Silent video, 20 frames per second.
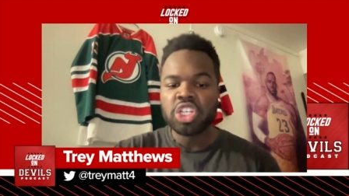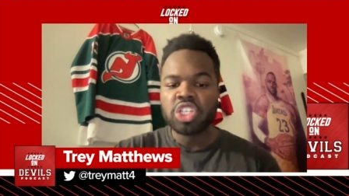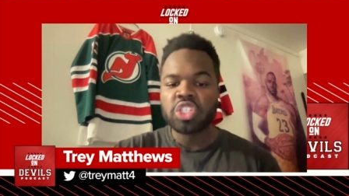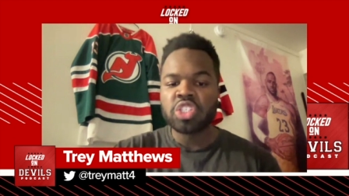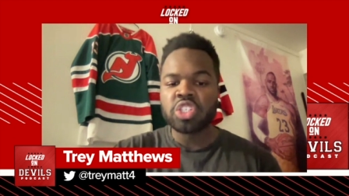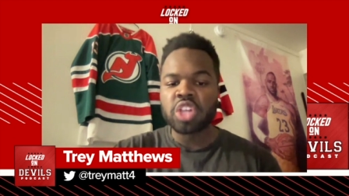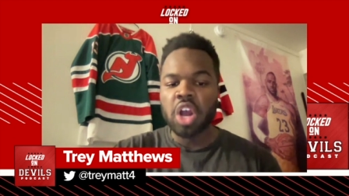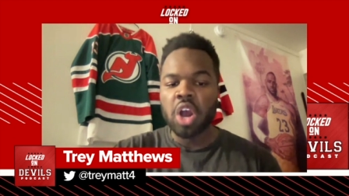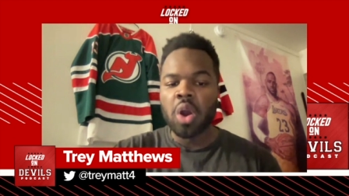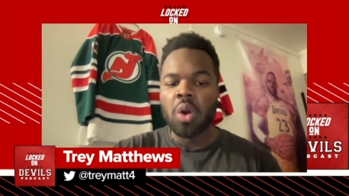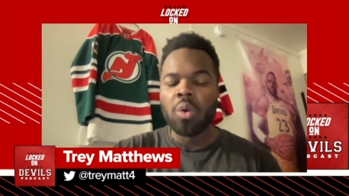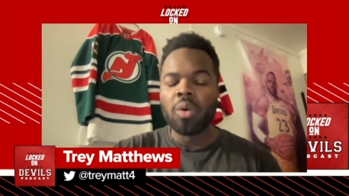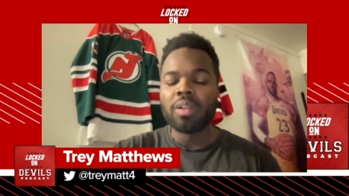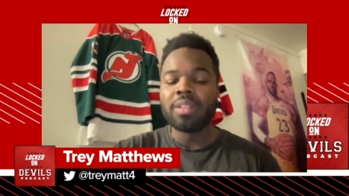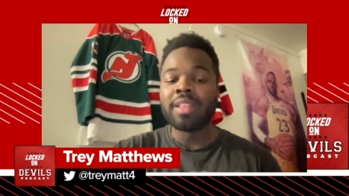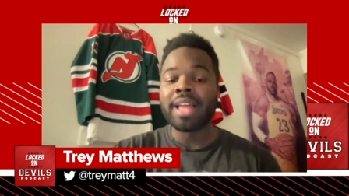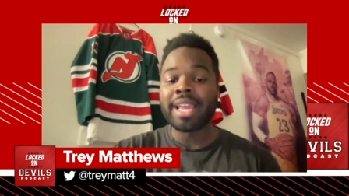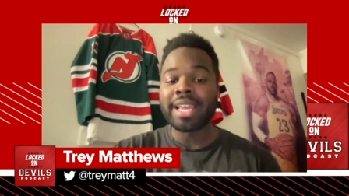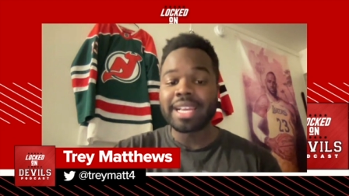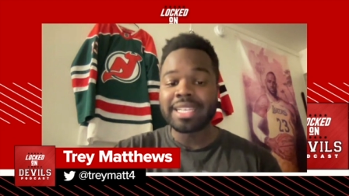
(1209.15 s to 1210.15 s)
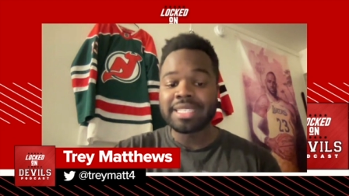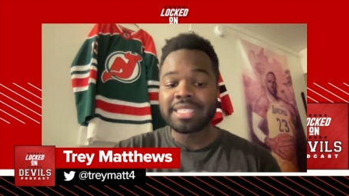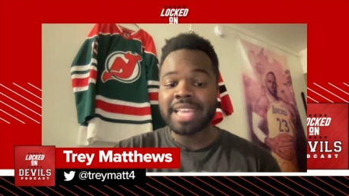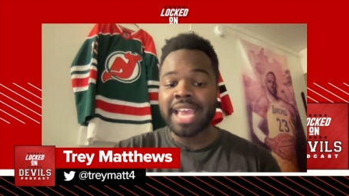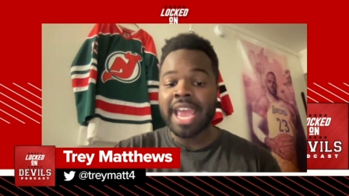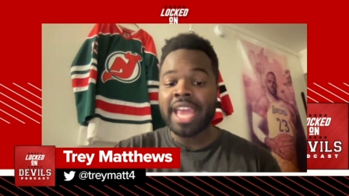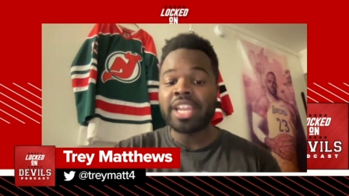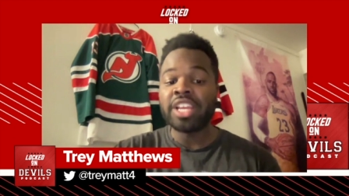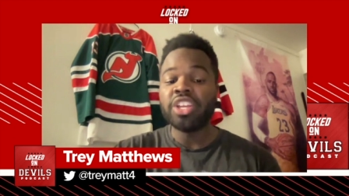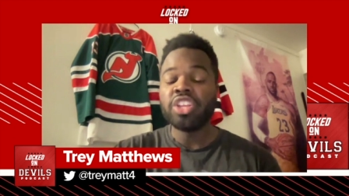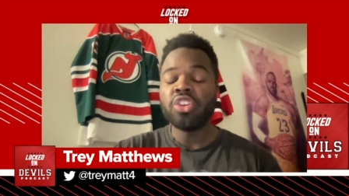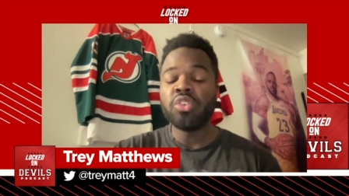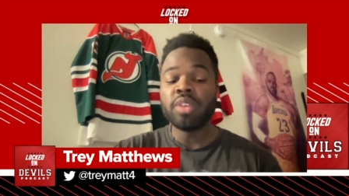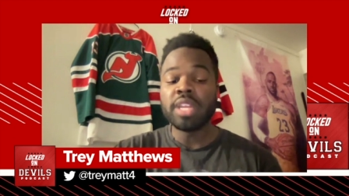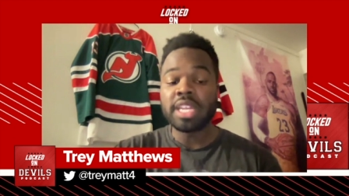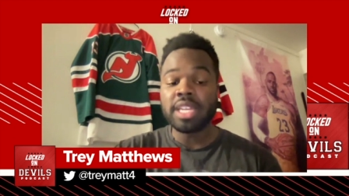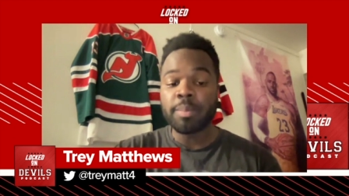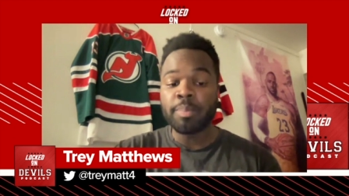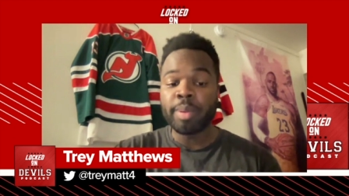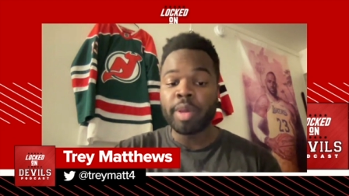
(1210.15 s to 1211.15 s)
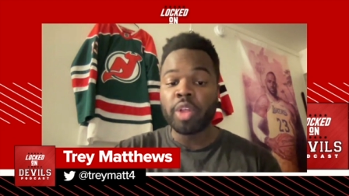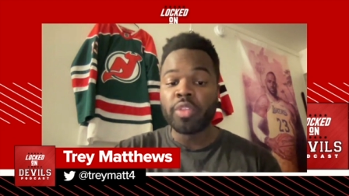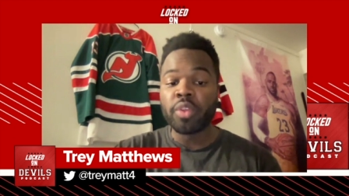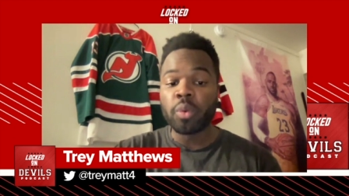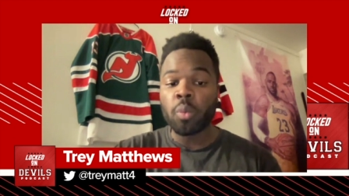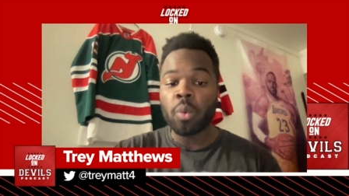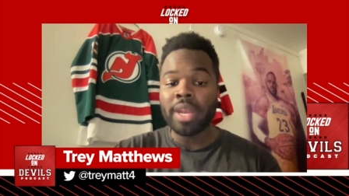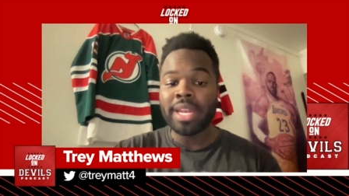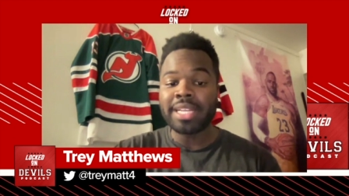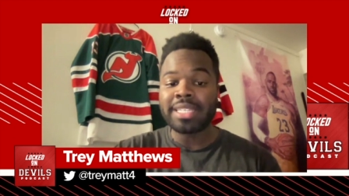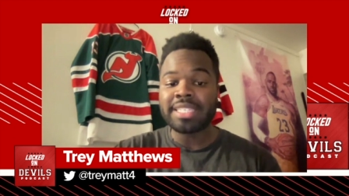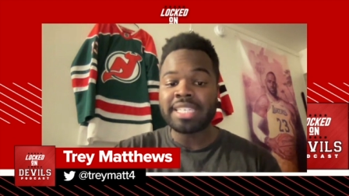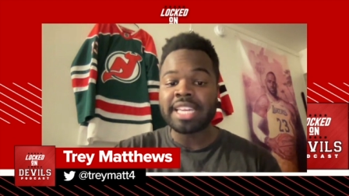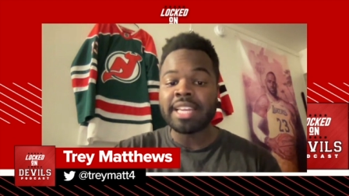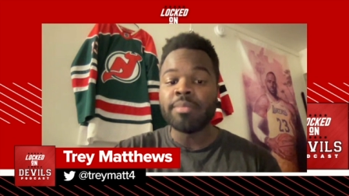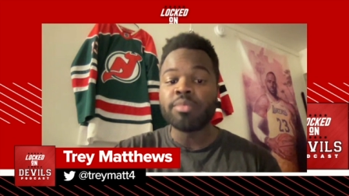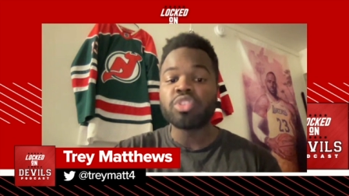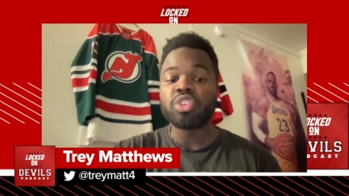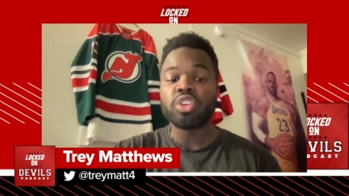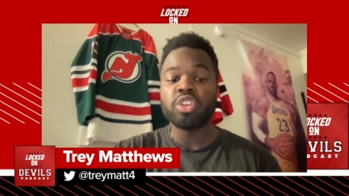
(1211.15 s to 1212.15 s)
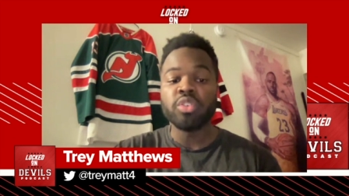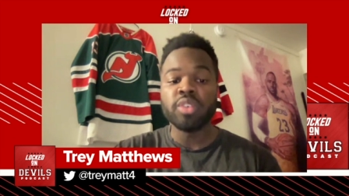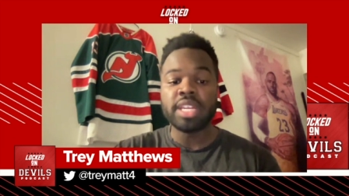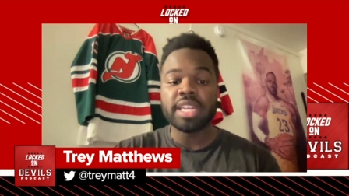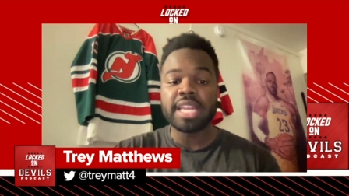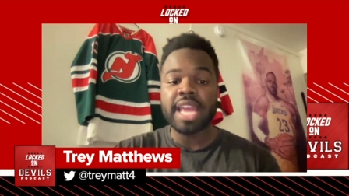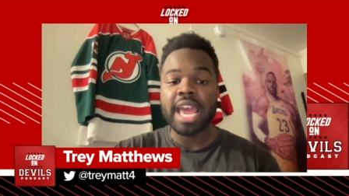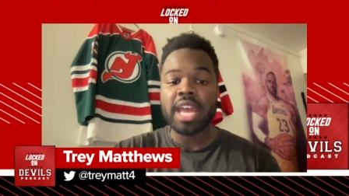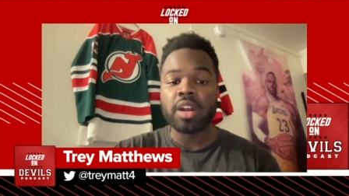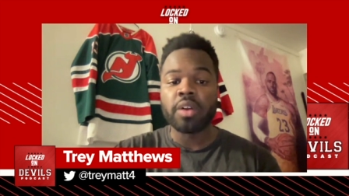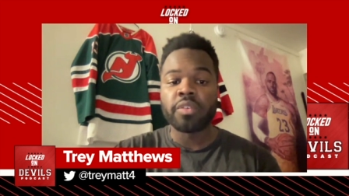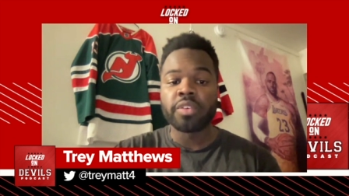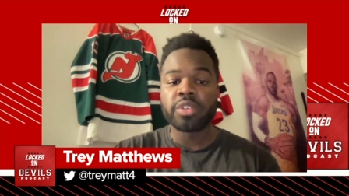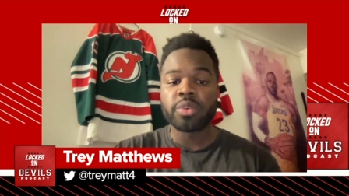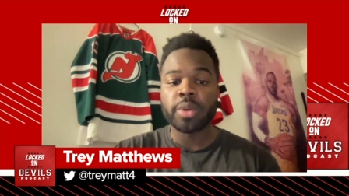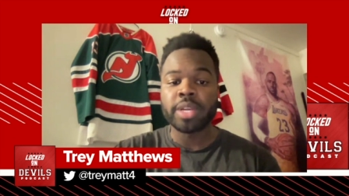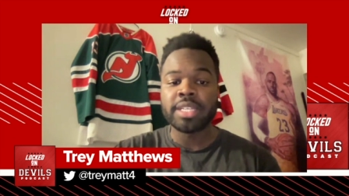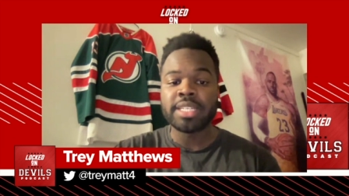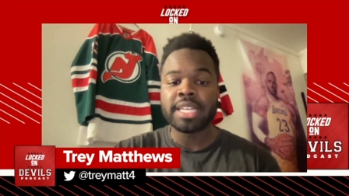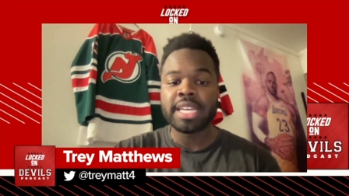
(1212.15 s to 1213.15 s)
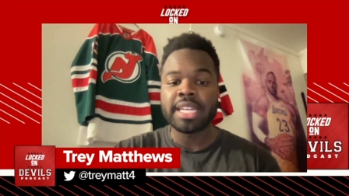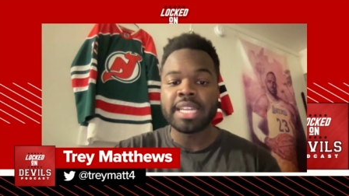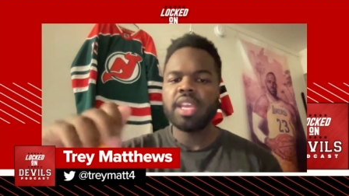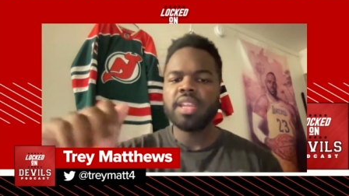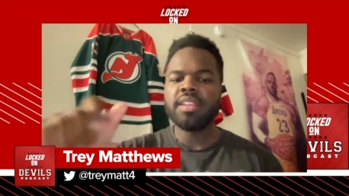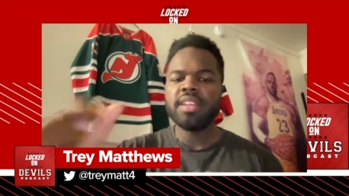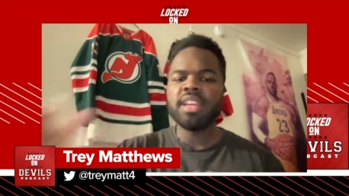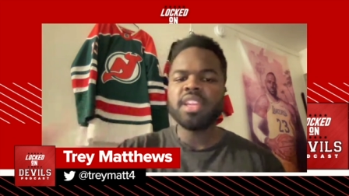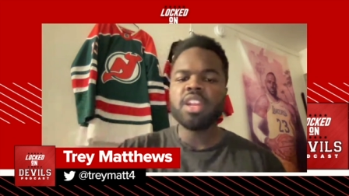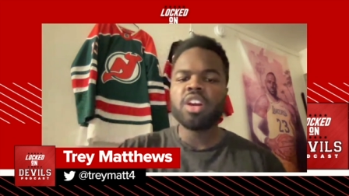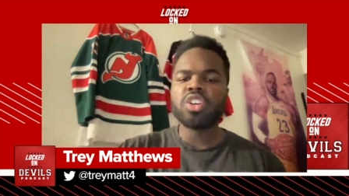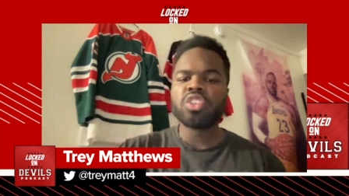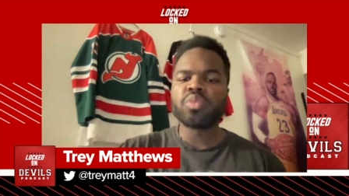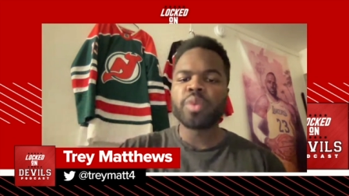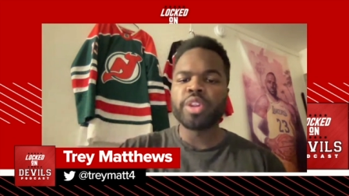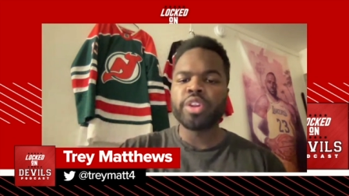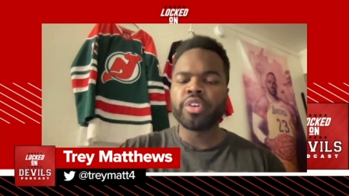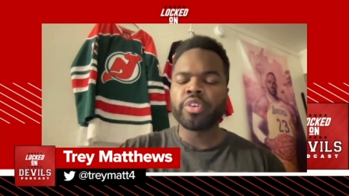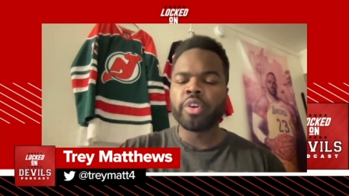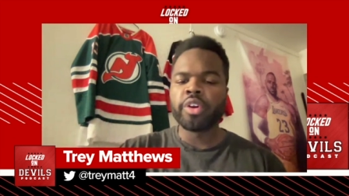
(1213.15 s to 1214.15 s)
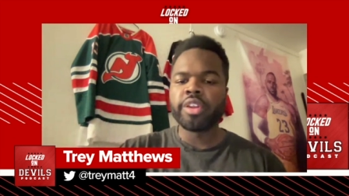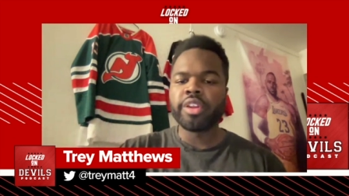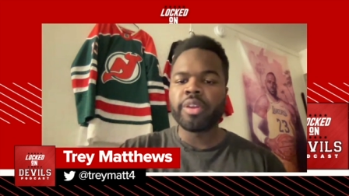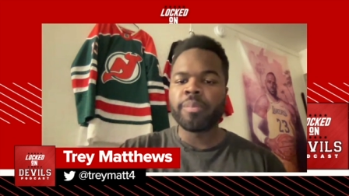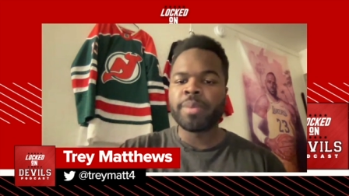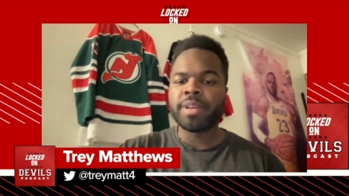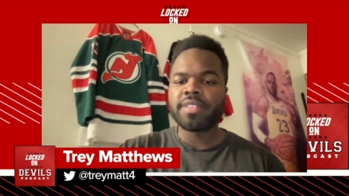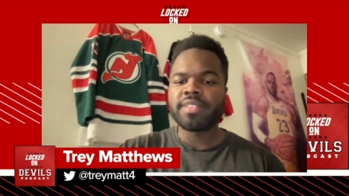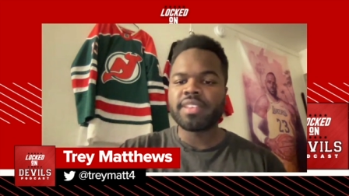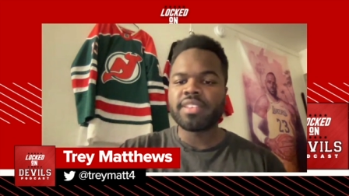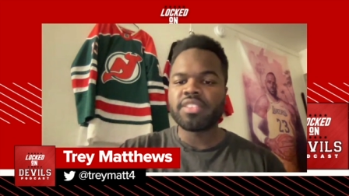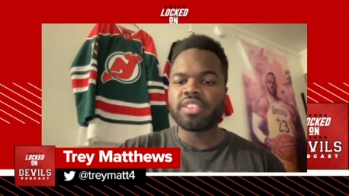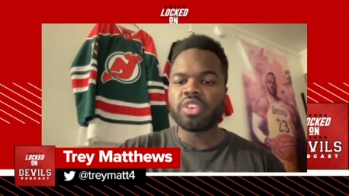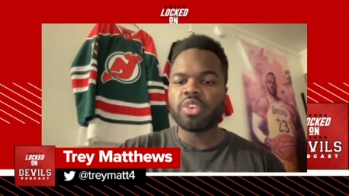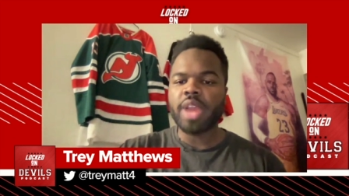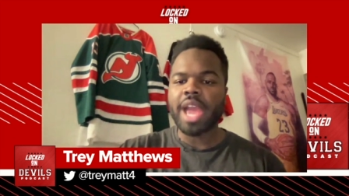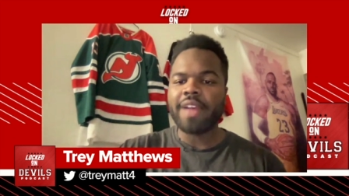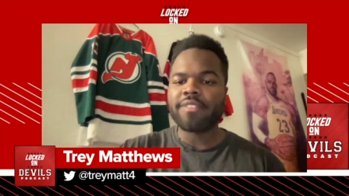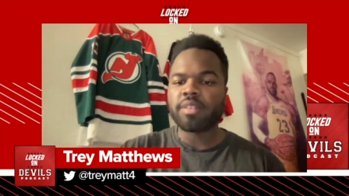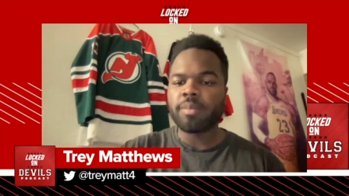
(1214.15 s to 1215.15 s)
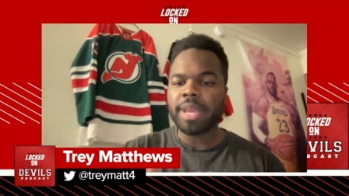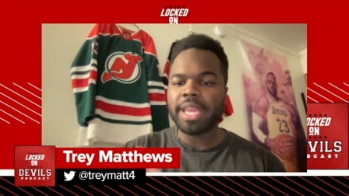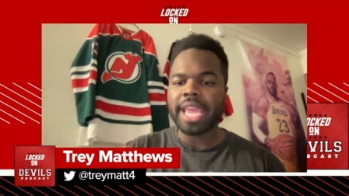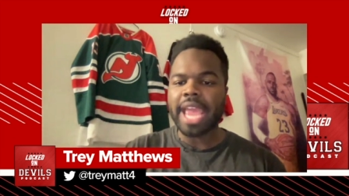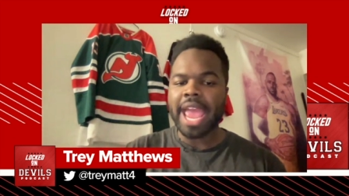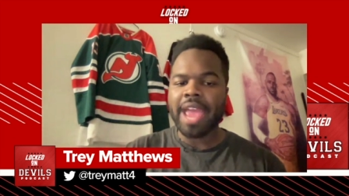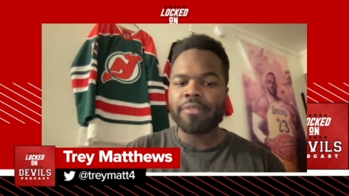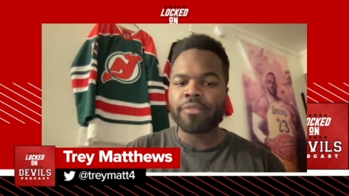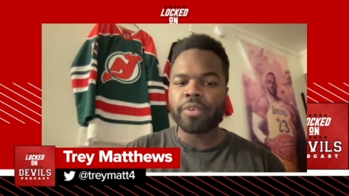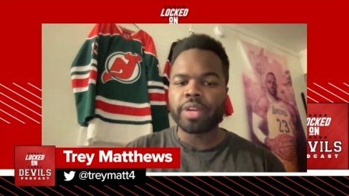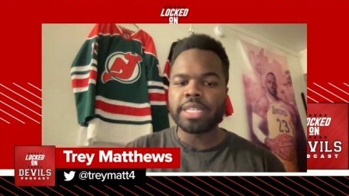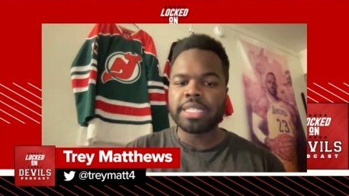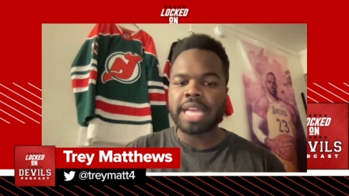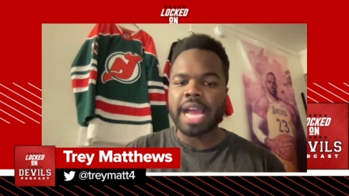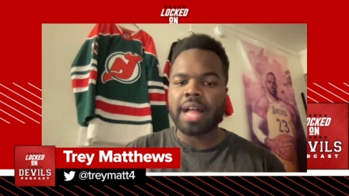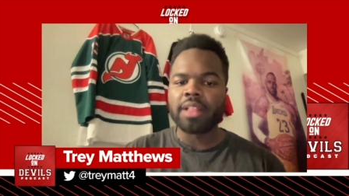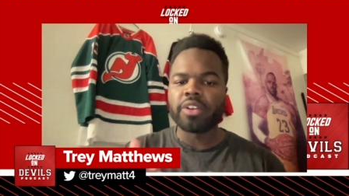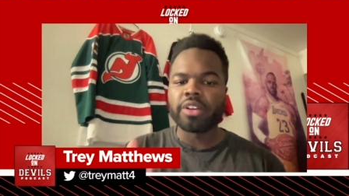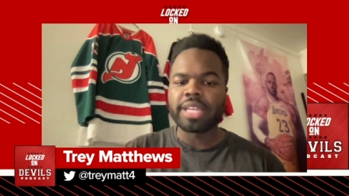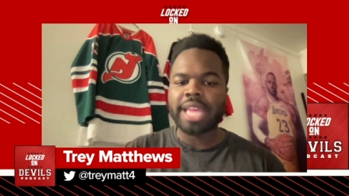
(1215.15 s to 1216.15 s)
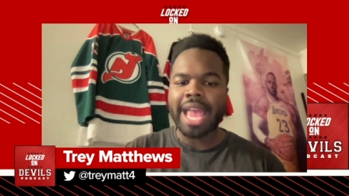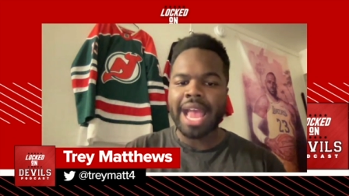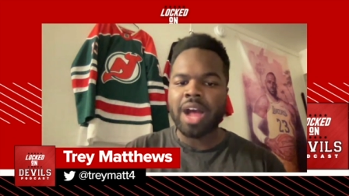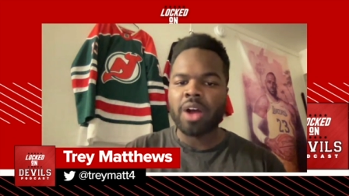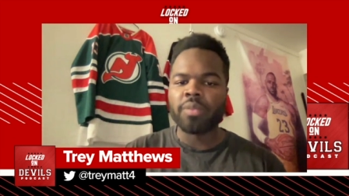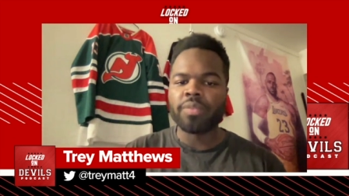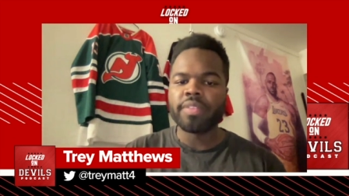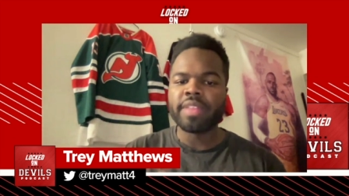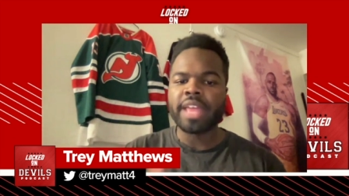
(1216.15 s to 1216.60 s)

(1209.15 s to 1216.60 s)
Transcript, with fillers: So, like I said, you need to build the winning team, so you need to head over to Indeed. Indeed knows when you're growing your business, so you have to make every dollar count.